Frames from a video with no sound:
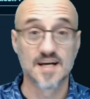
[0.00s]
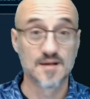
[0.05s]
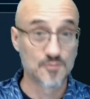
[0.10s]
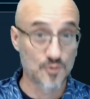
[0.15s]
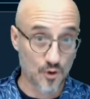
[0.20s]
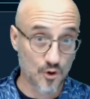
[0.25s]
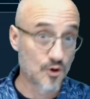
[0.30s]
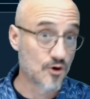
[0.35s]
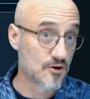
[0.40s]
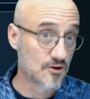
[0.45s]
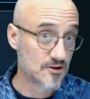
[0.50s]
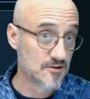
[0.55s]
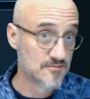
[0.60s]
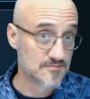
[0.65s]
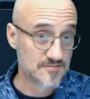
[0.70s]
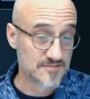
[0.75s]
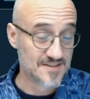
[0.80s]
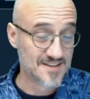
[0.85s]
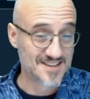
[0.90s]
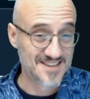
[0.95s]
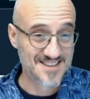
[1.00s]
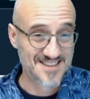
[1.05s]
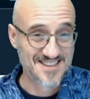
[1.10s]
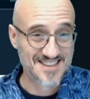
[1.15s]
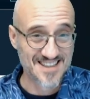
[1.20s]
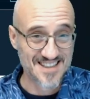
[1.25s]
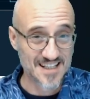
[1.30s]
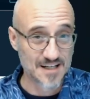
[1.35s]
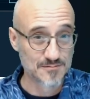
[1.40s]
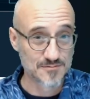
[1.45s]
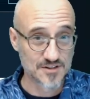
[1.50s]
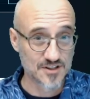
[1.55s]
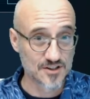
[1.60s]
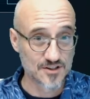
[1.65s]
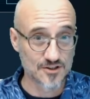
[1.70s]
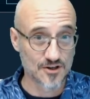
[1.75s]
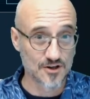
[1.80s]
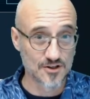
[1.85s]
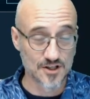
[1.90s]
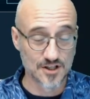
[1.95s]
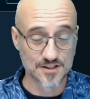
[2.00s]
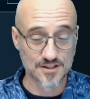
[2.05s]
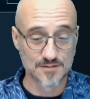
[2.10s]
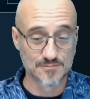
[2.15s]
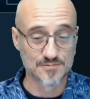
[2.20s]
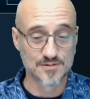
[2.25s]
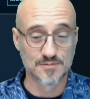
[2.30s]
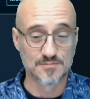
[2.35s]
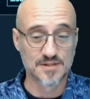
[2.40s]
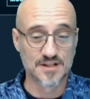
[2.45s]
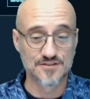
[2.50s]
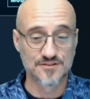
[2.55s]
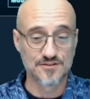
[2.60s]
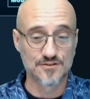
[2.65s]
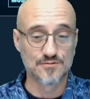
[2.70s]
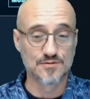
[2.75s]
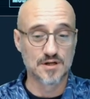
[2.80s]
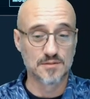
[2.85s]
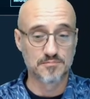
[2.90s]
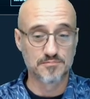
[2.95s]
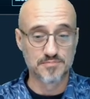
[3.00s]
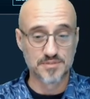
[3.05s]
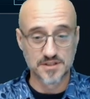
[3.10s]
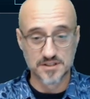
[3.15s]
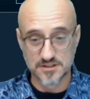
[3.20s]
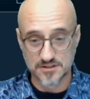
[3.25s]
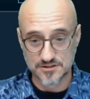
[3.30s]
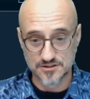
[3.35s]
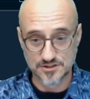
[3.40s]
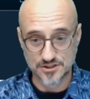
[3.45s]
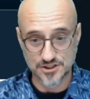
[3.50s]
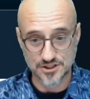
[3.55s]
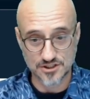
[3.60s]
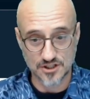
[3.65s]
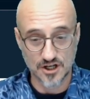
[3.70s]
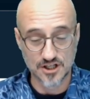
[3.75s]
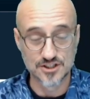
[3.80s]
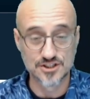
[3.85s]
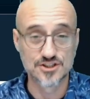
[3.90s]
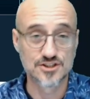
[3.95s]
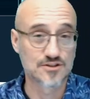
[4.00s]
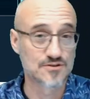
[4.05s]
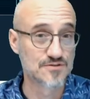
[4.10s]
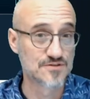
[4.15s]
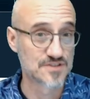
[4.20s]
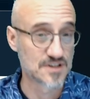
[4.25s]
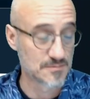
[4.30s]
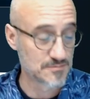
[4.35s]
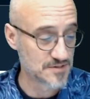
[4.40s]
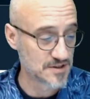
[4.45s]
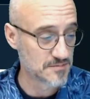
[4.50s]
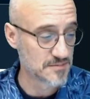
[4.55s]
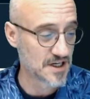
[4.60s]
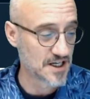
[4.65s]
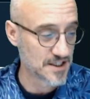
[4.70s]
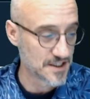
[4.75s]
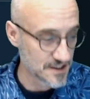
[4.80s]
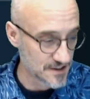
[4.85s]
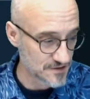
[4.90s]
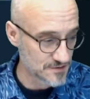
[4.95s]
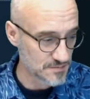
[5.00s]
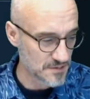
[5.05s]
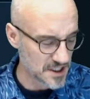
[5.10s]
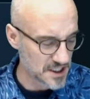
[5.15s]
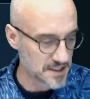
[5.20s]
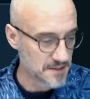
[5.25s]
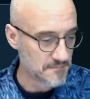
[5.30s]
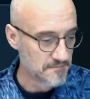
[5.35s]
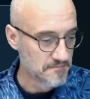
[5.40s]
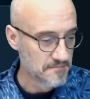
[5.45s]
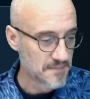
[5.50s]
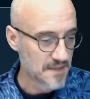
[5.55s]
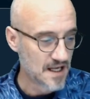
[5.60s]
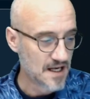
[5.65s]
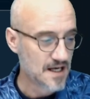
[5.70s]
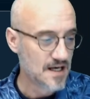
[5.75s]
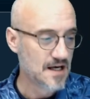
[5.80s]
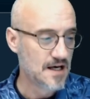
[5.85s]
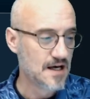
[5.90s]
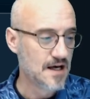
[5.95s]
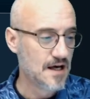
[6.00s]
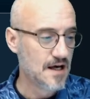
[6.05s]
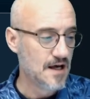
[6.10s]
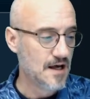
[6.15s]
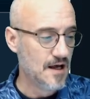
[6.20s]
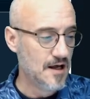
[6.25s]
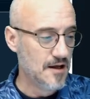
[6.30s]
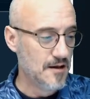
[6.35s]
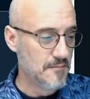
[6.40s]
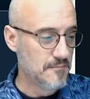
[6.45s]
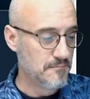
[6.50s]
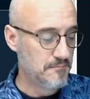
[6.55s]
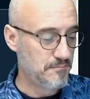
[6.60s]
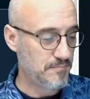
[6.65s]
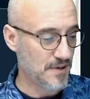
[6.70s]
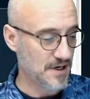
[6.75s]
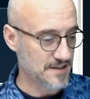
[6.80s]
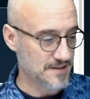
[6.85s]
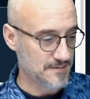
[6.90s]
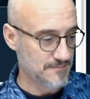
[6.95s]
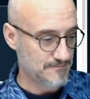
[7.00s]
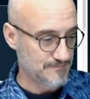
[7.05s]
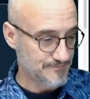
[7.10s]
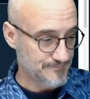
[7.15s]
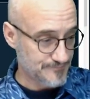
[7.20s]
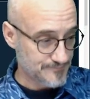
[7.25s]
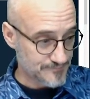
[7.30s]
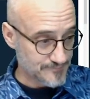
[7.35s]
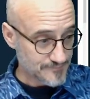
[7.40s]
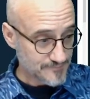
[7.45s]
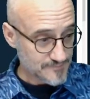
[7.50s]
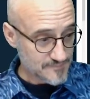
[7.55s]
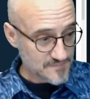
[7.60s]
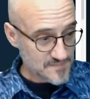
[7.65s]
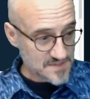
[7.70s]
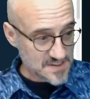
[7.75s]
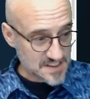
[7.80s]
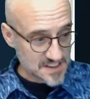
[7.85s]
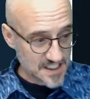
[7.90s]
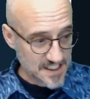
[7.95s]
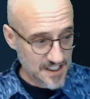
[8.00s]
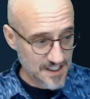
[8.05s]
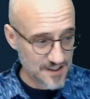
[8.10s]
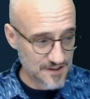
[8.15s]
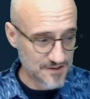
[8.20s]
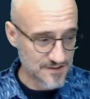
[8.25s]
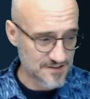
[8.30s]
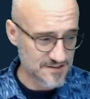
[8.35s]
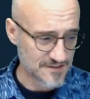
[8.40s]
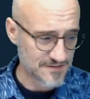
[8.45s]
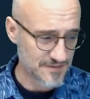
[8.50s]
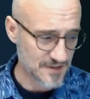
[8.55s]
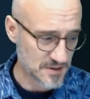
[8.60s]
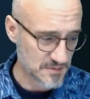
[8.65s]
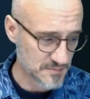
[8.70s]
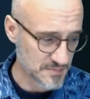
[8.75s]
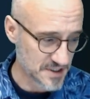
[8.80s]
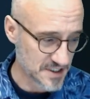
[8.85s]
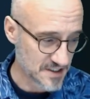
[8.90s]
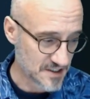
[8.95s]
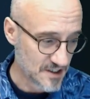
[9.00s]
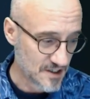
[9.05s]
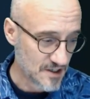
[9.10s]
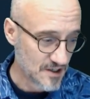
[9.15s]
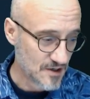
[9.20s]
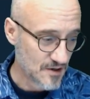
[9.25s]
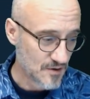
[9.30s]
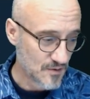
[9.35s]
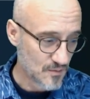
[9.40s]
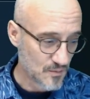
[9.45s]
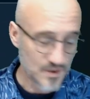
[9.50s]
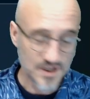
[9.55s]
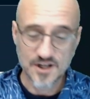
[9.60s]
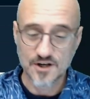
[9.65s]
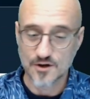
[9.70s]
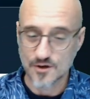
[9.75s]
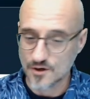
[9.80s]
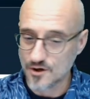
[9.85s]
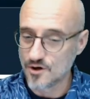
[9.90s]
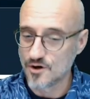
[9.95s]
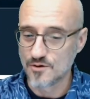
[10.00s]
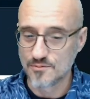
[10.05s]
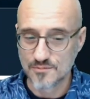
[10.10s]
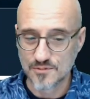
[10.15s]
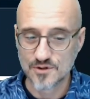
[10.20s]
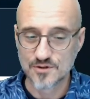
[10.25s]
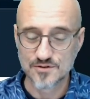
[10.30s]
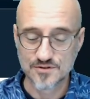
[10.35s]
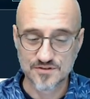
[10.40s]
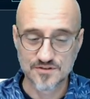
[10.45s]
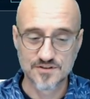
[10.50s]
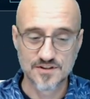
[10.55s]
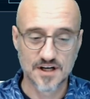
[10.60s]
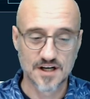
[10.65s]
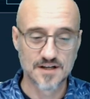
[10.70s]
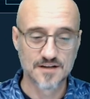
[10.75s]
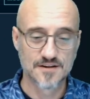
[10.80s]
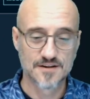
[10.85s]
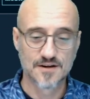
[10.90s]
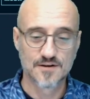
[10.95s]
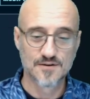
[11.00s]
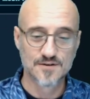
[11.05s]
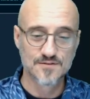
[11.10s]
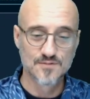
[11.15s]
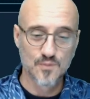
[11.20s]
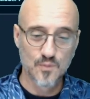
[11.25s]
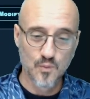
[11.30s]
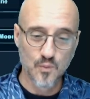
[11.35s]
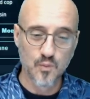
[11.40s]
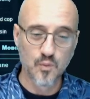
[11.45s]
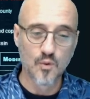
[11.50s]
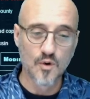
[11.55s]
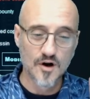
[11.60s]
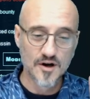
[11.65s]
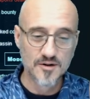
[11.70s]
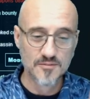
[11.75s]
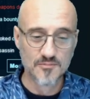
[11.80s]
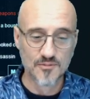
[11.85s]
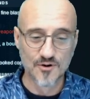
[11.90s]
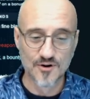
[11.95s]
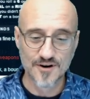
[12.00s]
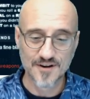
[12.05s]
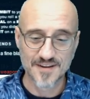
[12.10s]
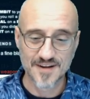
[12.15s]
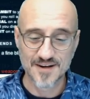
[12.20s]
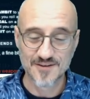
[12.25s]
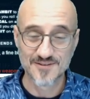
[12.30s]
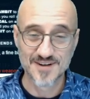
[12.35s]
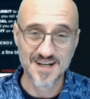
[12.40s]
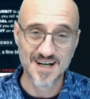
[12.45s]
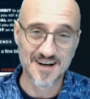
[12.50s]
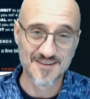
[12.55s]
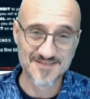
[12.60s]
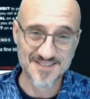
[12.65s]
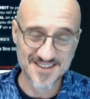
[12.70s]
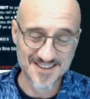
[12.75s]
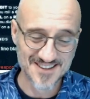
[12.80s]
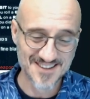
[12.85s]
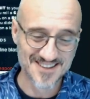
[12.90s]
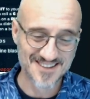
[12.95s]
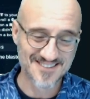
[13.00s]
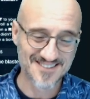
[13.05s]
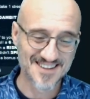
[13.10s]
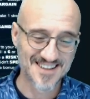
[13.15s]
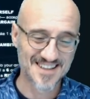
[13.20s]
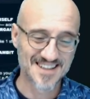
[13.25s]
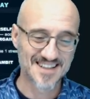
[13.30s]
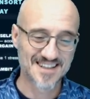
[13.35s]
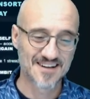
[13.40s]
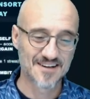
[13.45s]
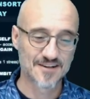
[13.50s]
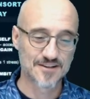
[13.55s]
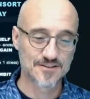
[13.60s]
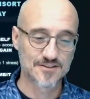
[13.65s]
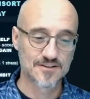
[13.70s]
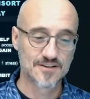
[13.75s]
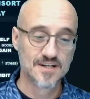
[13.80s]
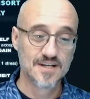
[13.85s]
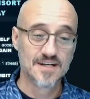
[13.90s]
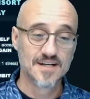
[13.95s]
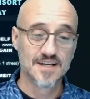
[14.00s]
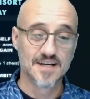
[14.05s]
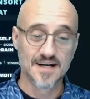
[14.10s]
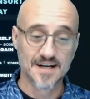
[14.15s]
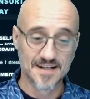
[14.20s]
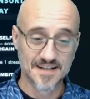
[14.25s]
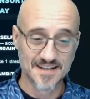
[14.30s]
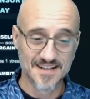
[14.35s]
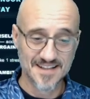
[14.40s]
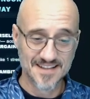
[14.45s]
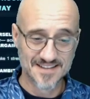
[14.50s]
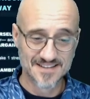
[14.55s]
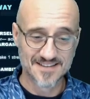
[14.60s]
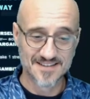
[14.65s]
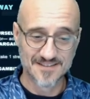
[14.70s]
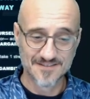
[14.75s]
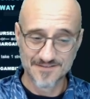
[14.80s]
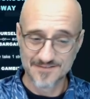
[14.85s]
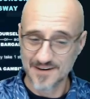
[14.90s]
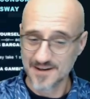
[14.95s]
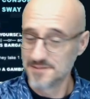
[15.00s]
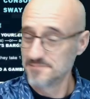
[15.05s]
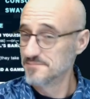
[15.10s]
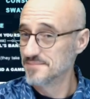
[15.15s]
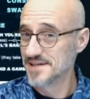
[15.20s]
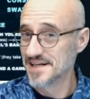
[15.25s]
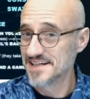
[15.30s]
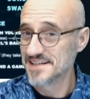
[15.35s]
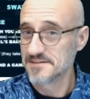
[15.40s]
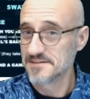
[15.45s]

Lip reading: or the GM can call on them to mess you up because Shod shows up demanding his money. But here's the fun bit. We are almost done. There is one more thing we have to do to create a character, and it's the fun bit.